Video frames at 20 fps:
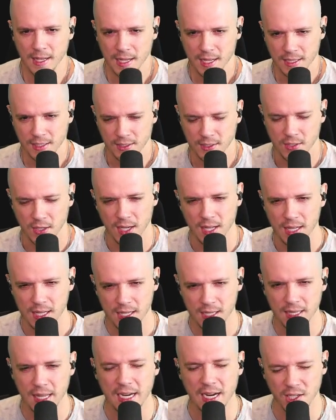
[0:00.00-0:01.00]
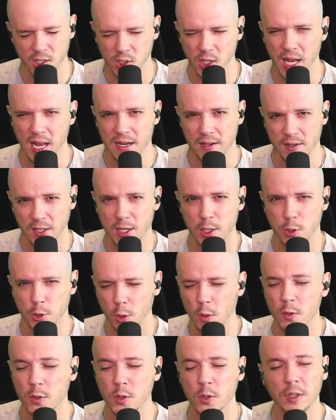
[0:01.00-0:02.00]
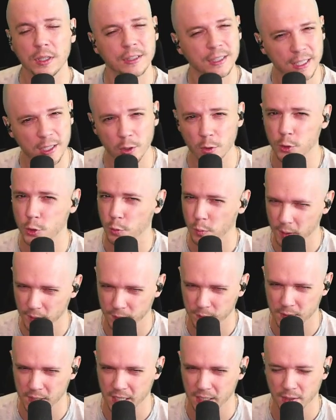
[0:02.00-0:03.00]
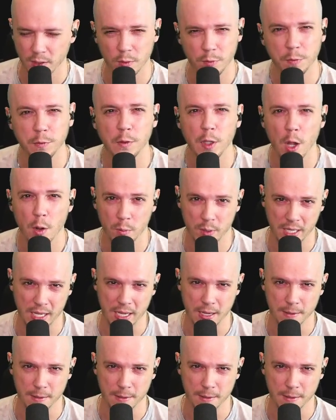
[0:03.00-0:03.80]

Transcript: So, like I said, the controls are a little drifty, a little floaty.